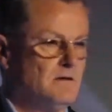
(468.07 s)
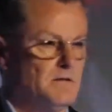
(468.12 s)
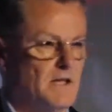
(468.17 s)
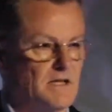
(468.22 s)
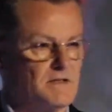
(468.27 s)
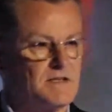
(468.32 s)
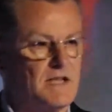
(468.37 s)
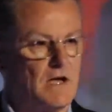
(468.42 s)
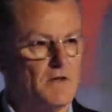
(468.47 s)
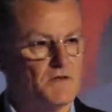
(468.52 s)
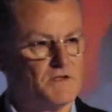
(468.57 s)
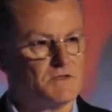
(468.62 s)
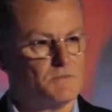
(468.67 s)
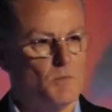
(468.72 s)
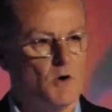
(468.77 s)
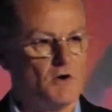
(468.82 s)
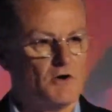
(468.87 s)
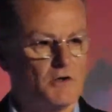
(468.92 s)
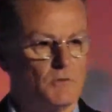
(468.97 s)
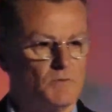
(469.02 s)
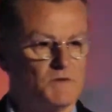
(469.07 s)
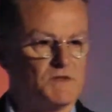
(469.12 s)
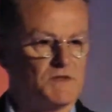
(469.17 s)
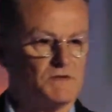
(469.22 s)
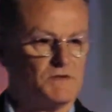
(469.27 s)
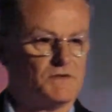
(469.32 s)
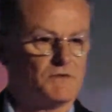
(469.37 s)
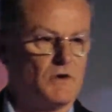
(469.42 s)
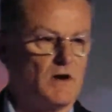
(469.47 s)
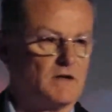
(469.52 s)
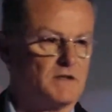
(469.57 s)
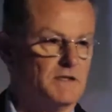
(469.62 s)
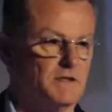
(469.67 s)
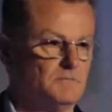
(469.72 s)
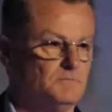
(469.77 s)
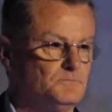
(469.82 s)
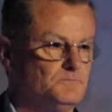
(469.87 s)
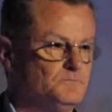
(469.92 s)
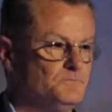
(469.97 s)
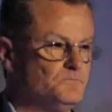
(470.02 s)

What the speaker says: That's how this market was constructed.